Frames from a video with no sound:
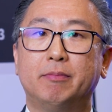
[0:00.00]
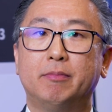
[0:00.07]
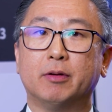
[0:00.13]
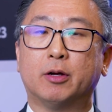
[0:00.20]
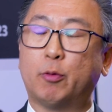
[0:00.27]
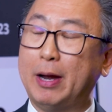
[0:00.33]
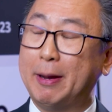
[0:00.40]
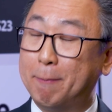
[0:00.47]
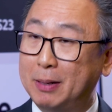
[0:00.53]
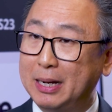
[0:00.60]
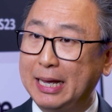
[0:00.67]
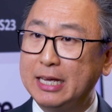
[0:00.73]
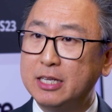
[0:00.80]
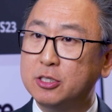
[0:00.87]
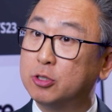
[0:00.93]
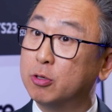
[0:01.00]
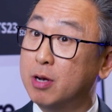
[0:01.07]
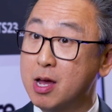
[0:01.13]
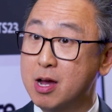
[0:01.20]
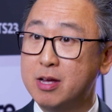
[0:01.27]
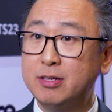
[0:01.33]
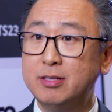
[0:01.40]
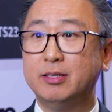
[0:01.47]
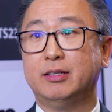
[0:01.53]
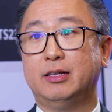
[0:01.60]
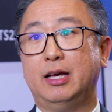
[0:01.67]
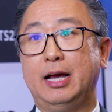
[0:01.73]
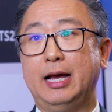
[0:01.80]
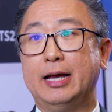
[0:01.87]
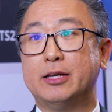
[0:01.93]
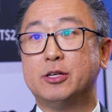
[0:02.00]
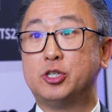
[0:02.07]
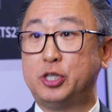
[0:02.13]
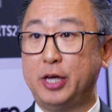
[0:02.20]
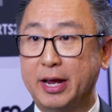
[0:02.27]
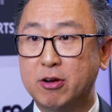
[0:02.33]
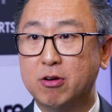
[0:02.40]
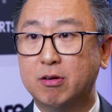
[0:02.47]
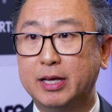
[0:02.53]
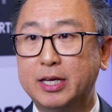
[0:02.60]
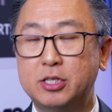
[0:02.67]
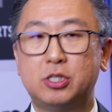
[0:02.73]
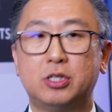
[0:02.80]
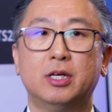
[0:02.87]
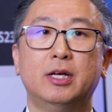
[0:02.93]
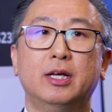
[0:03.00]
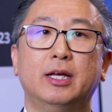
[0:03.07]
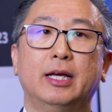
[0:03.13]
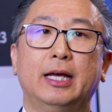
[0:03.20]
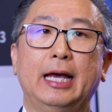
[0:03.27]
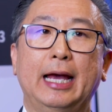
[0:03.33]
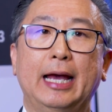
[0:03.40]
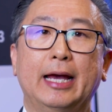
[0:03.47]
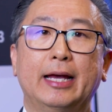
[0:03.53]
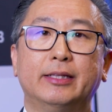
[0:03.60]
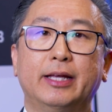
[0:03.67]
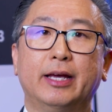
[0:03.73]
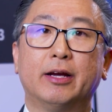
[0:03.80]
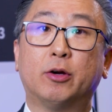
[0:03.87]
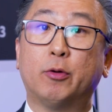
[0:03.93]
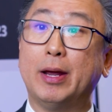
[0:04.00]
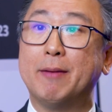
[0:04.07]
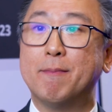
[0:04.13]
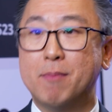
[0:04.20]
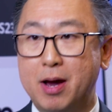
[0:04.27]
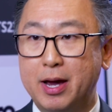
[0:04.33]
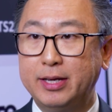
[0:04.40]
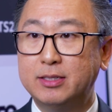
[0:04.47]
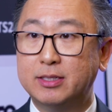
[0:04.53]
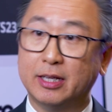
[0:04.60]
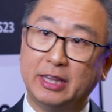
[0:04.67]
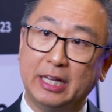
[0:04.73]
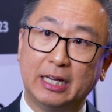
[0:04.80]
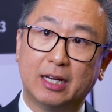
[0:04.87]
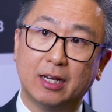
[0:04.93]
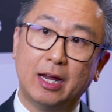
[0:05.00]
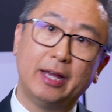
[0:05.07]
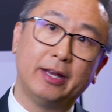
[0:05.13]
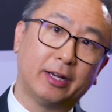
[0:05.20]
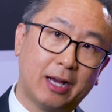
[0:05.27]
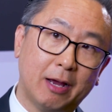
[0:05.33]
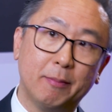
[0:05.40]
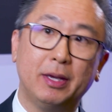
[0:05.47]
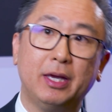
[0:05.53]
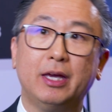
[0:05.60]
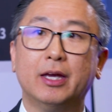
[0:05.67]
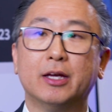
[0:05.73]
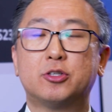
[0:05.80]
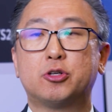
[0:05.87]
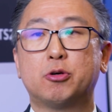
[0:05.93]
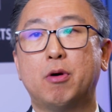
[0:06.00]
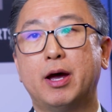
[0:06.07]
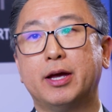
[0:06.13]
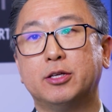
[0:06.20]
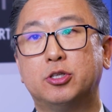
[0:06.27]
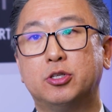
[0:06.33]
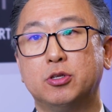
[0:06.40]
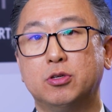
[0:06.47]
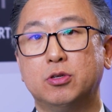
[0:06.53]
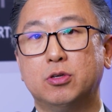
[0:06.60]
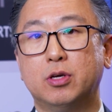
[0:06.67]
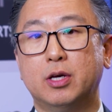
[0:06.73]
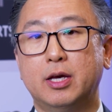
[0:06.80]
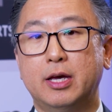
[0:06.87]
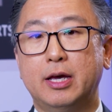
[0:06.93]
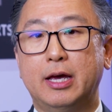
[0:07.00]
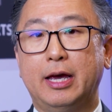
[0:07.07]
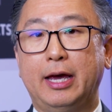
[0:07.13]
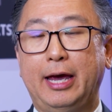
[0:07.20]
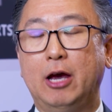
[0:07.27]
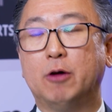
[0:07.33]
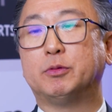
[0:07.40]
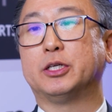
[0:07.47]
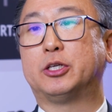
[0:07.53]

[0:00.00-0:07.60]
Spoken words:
Great place to learn and share knowledge. And they're great minds that think alike, coming here trying to help the